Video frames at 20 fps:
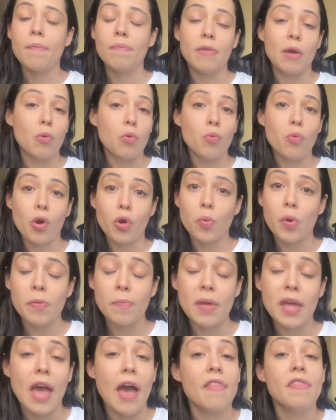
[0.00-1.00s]
they will work
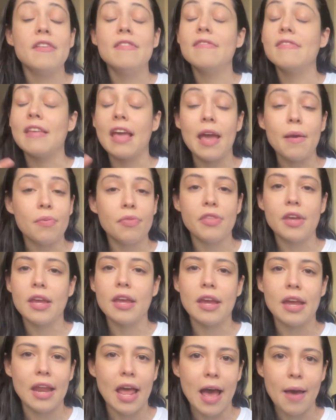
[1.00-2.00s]
with me, and the same
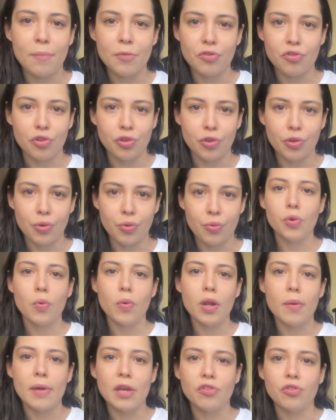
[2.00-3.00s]
thing can happen to you. You
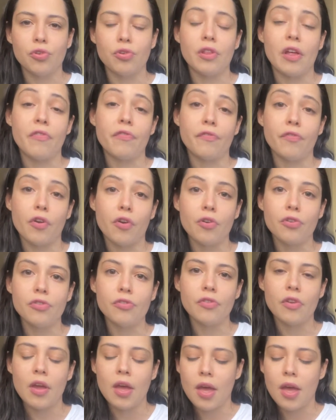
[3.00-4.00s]
want to make sure that first,